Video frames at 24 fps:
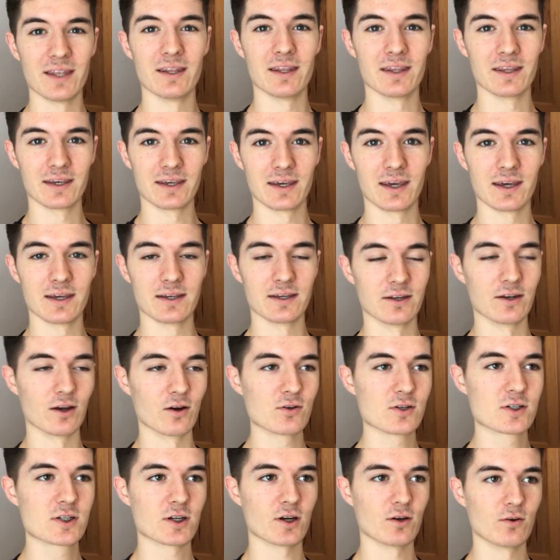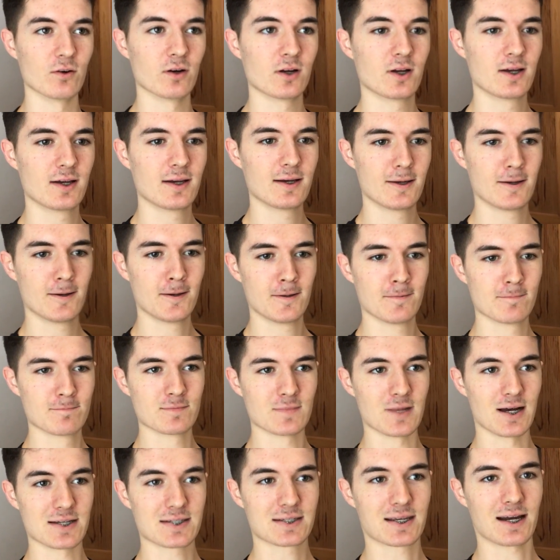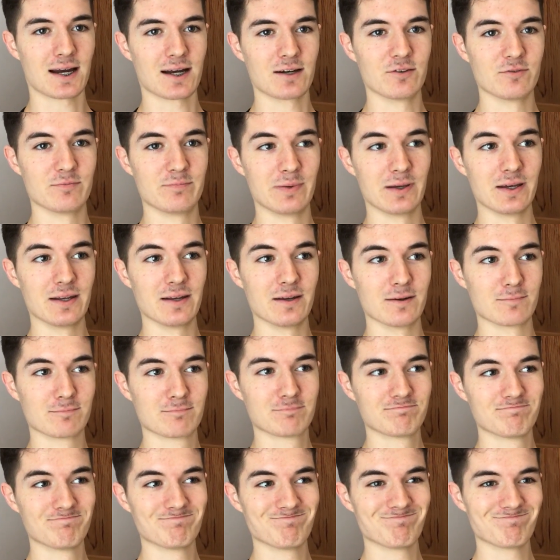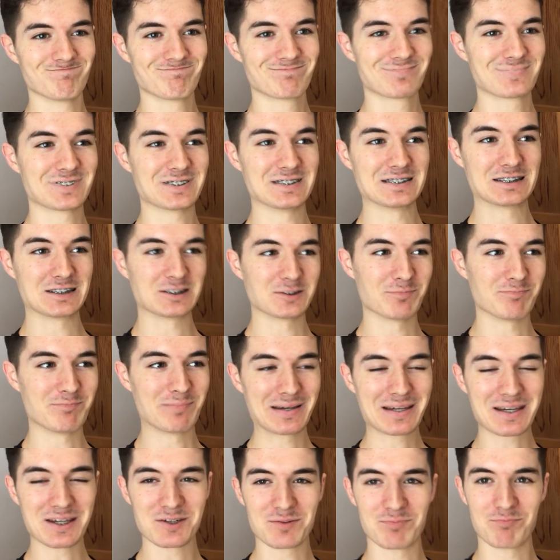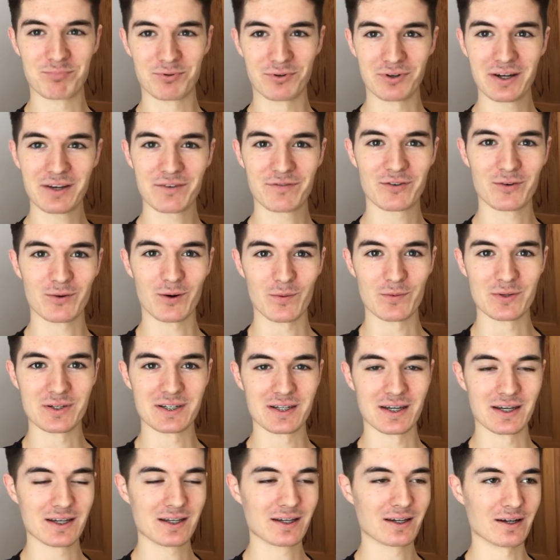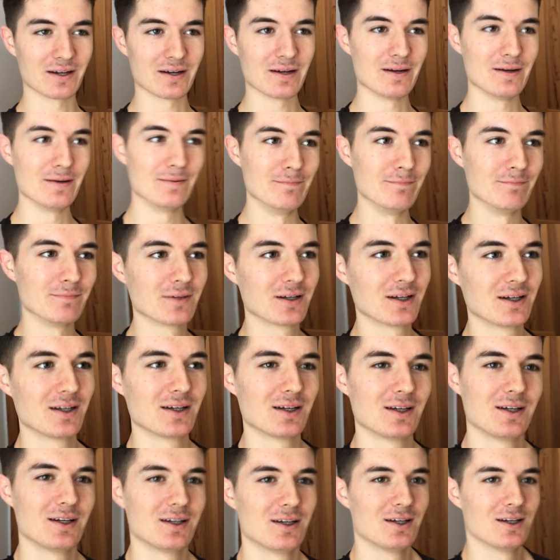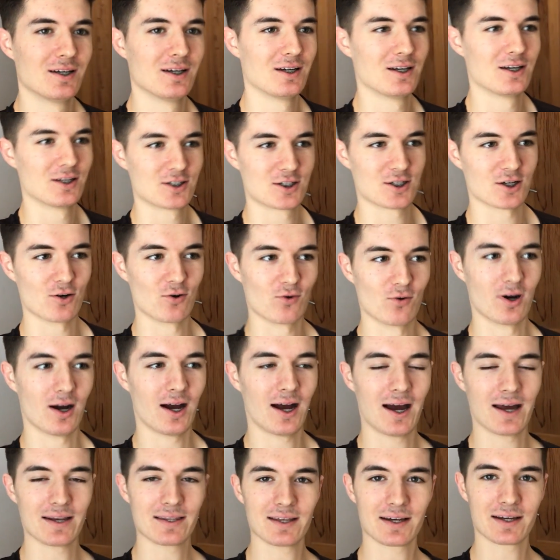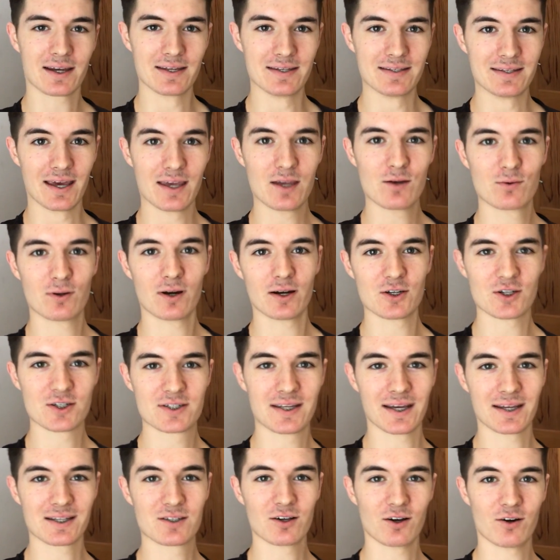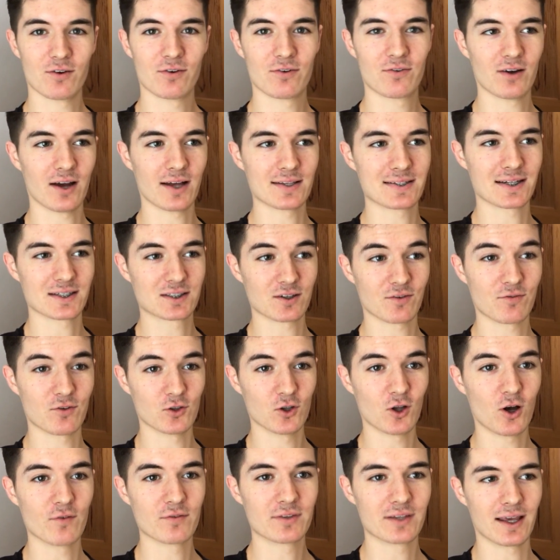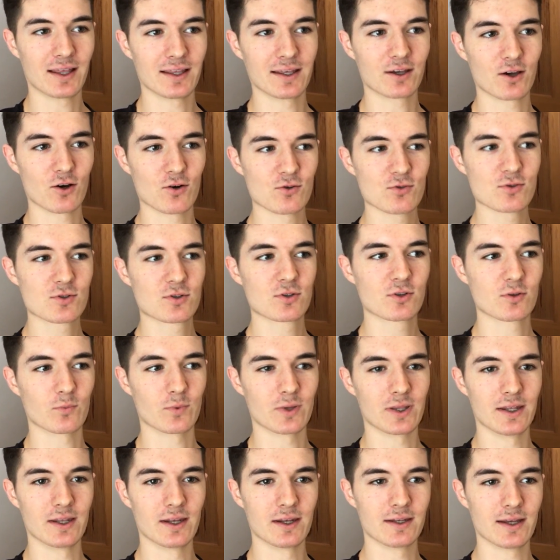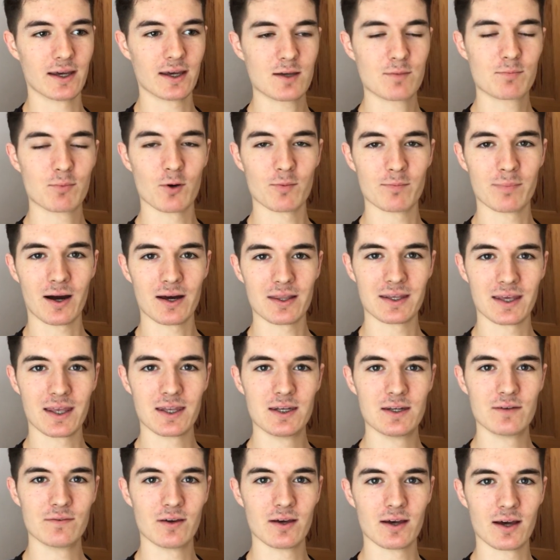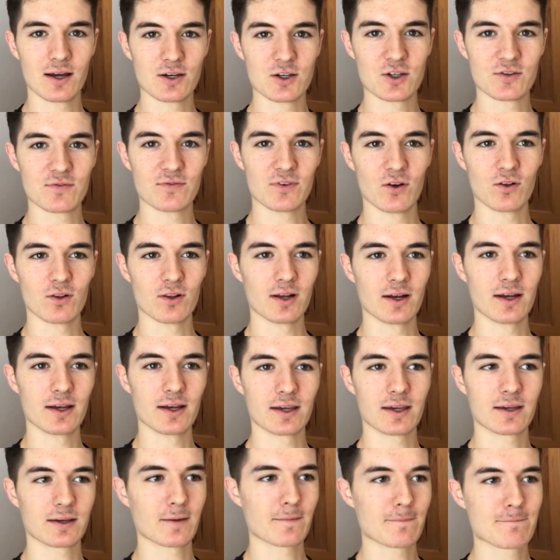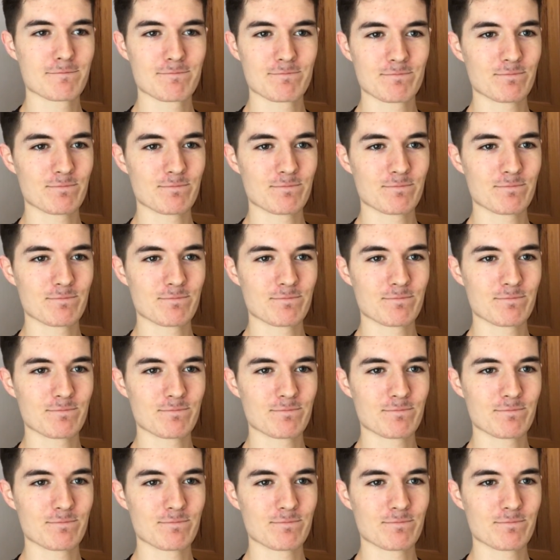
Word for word: the end of the year, you know. So that's kind of been the biggest breakthrough, I would say. Um, so I had like a day where I just ticked off, I ticked off a lot of daily goals within a day, but by the end of it, I just felt like,